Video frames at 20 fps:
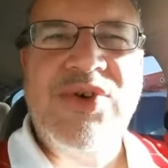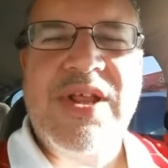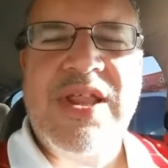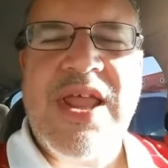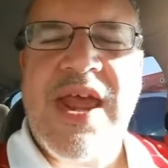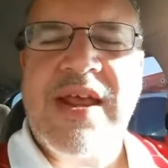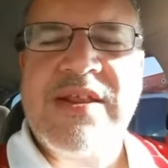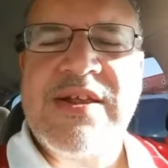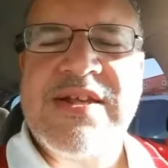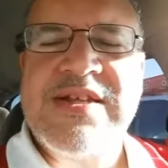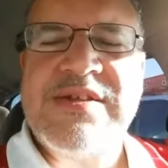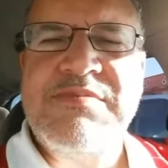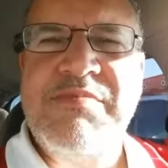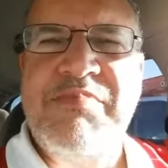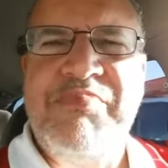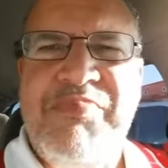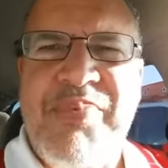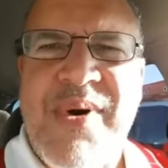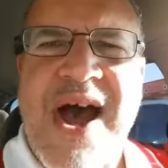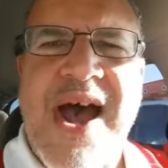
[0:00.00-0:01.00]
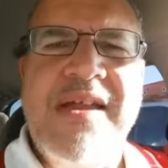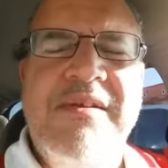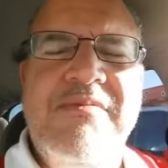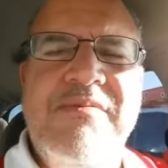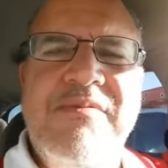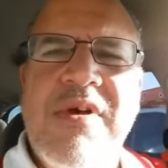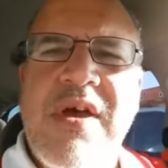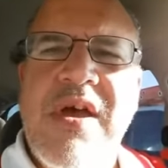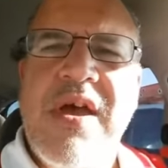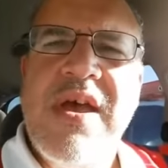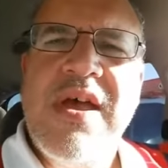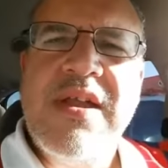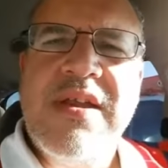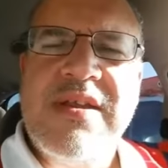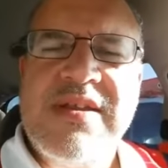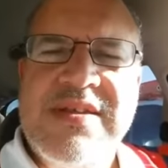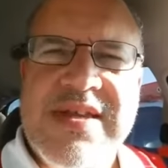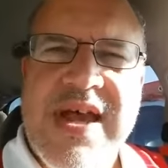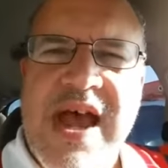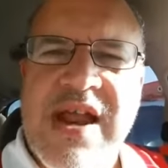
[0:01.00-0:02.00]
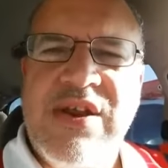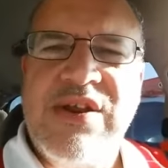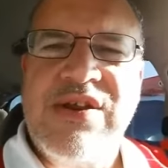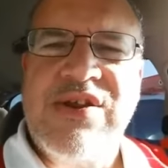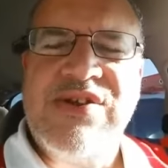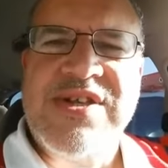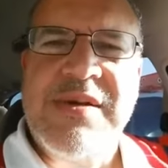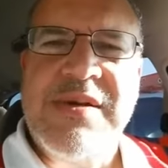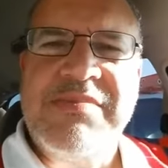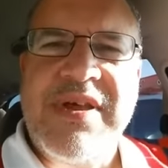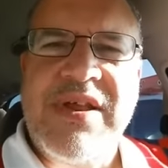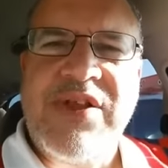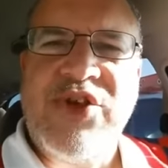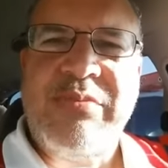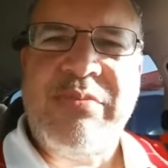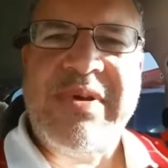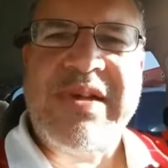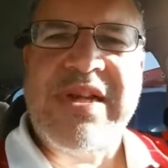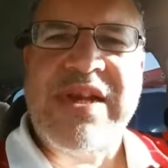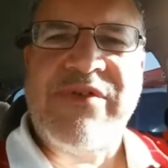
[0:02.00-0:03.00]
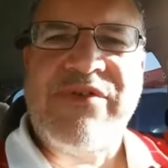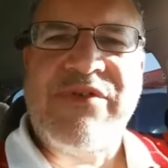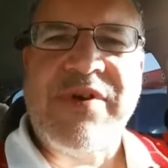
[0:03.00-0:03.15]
decided to do something a little bit different. Um,